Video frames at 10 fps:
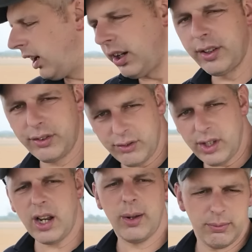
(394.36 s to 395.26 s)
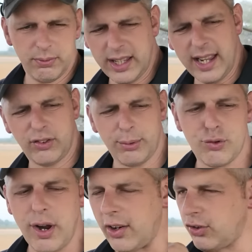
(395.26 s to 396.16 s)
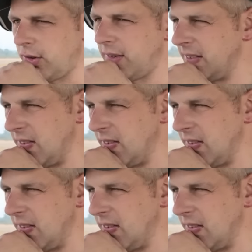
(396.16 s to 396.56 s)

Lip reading: and, you know, getting some traction.